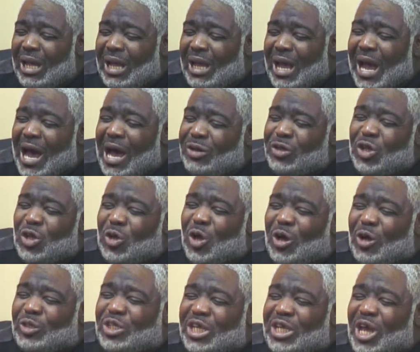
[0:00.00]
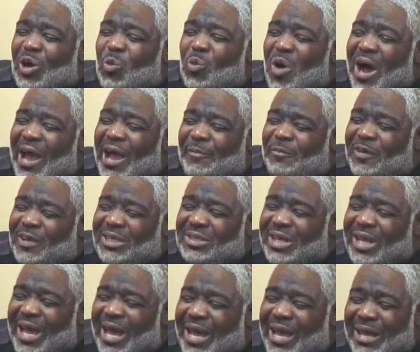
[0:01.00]
How do you go to your wife and
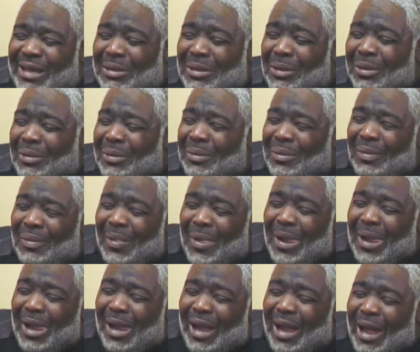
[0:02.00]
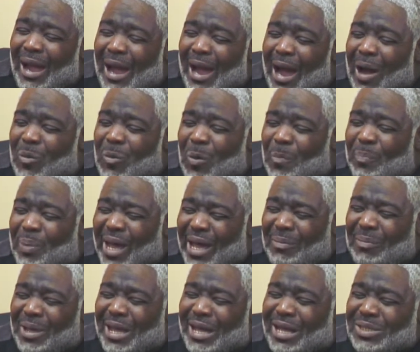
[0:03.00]
say, our
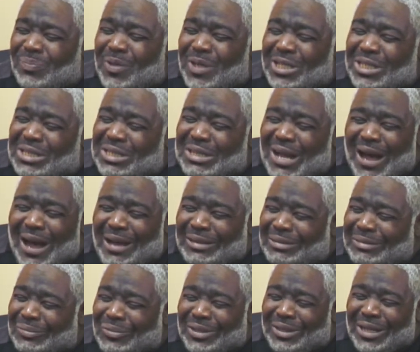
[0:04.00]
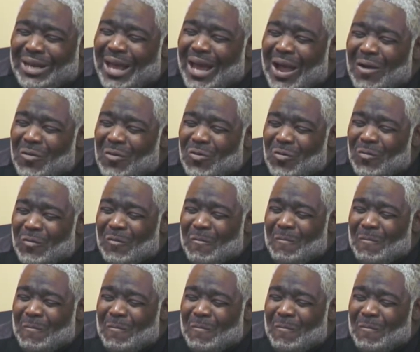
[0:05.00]
baby has been shot with an arrow?